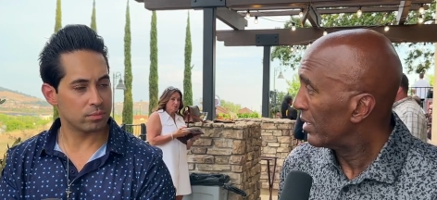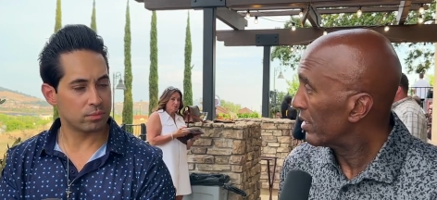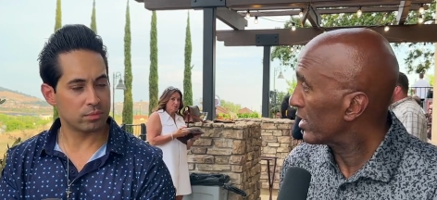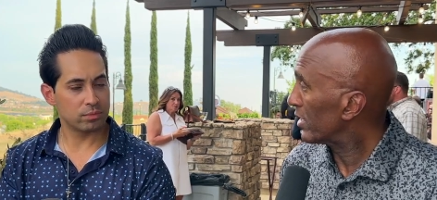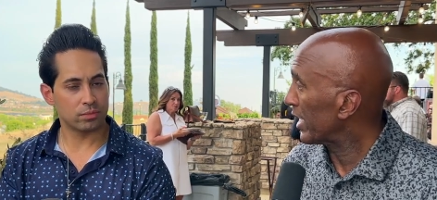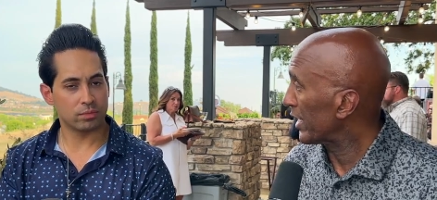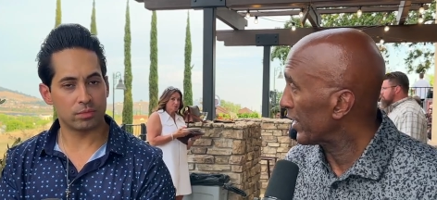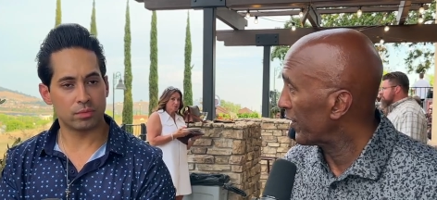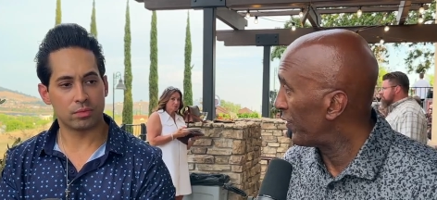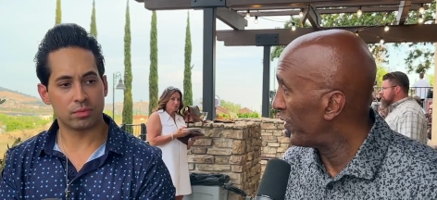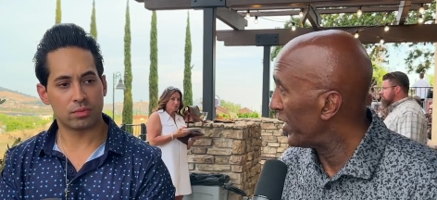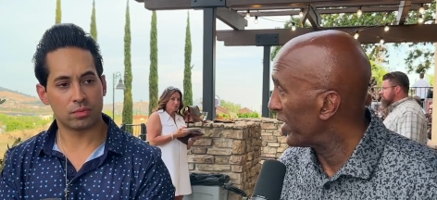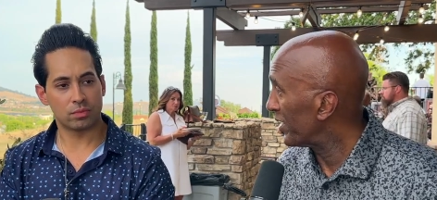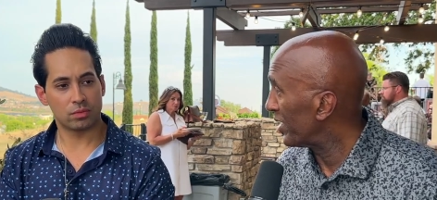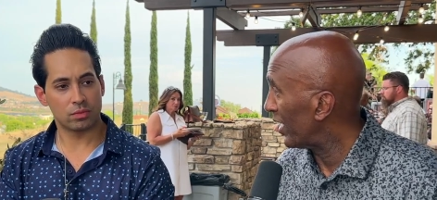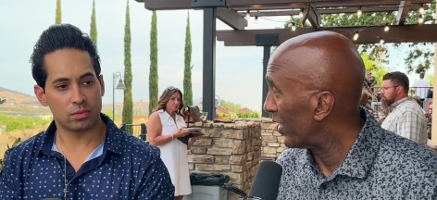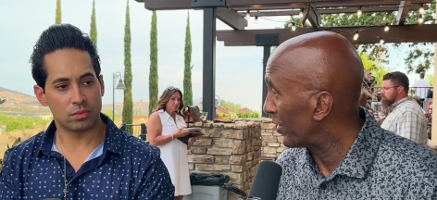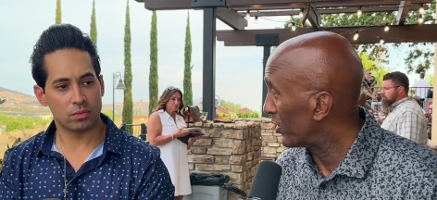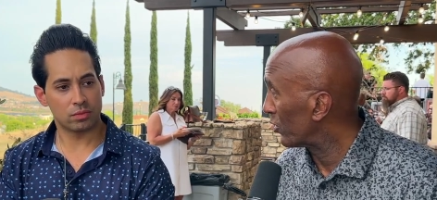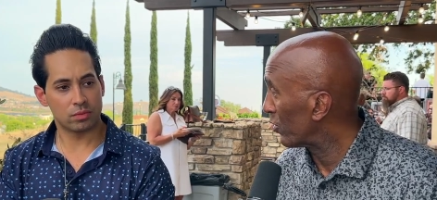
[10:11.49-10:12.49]
Speaker 1: It's like the
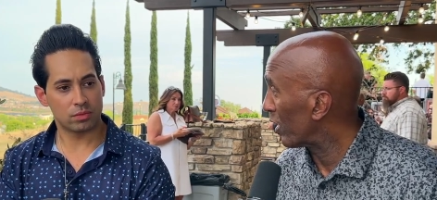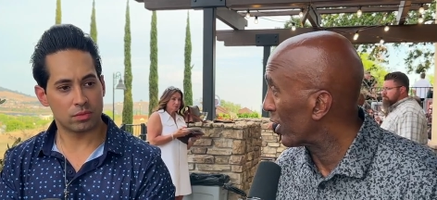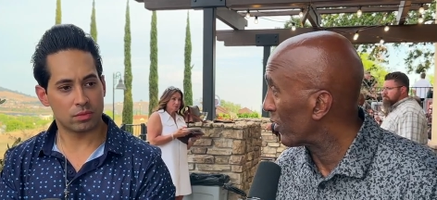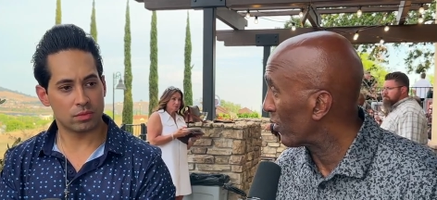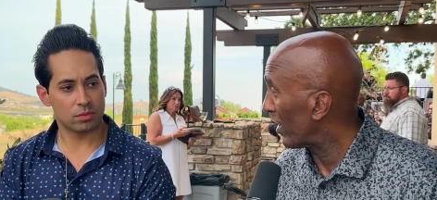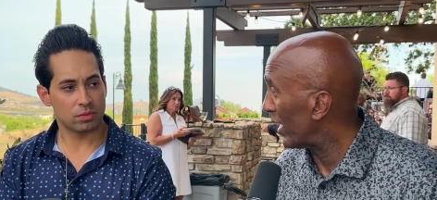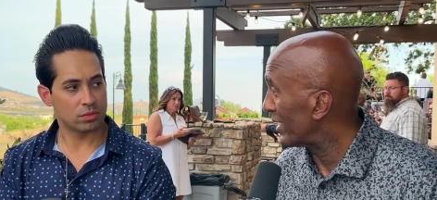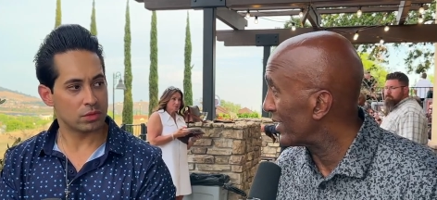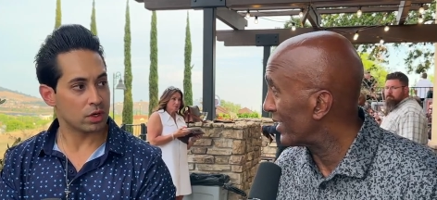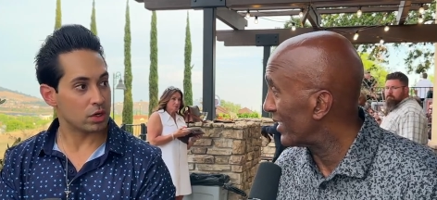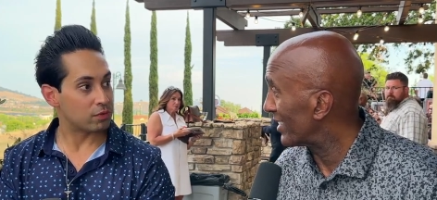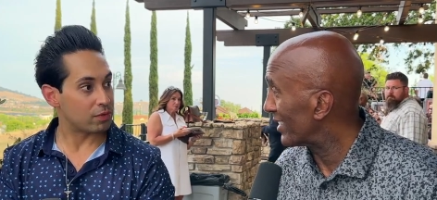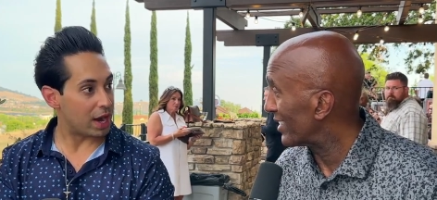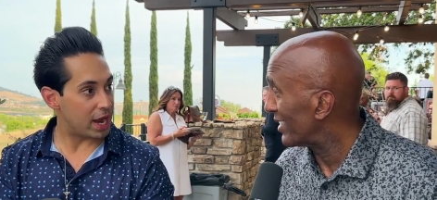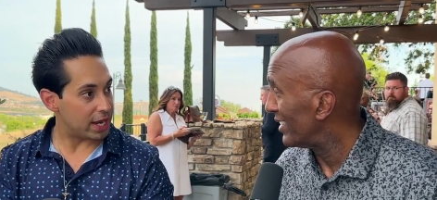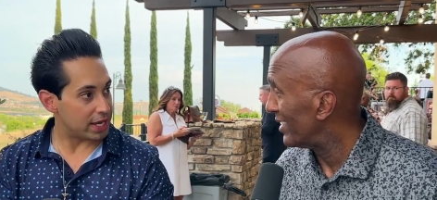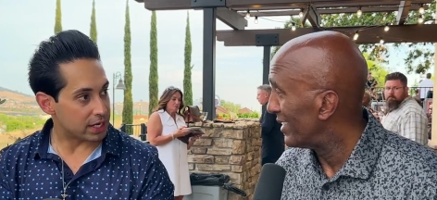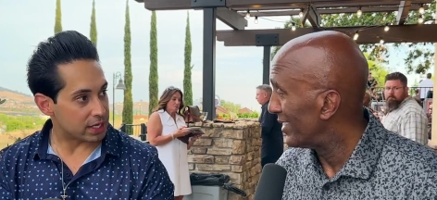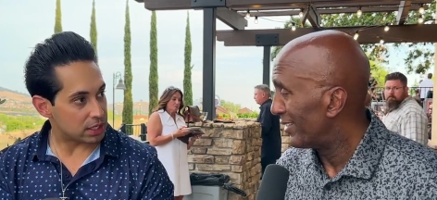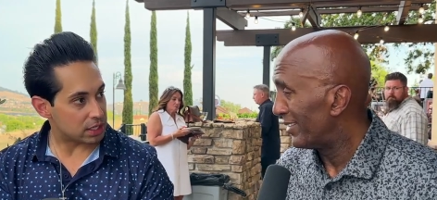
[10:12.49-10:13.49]
fentanyl and drug crisis. Right.